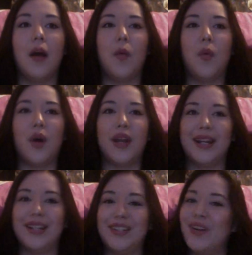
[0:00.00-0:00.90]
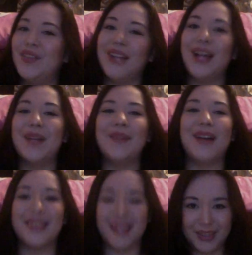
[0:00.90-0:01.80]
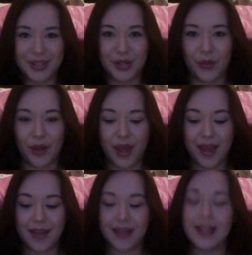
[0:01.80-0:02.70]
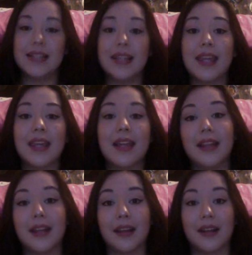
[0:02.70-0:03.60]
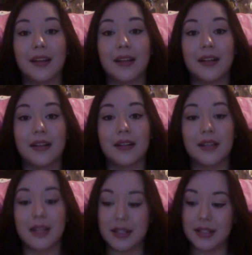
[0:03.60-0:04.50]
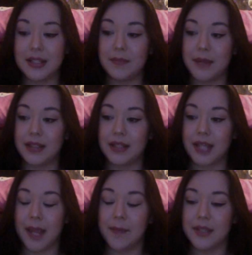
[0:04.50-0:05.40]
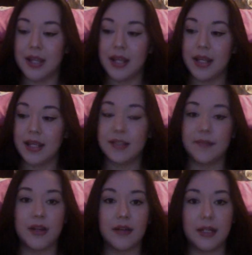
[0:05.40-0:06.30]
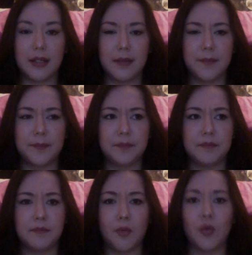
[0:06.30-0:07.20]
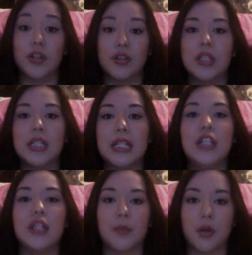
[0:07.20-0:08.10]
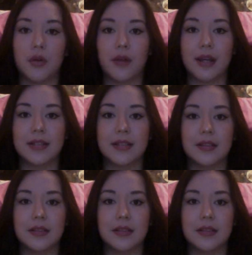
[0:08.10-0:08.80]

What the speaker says: What I don't like about that, though, is the healing. And the healing in the battling games is a very more strategic progress.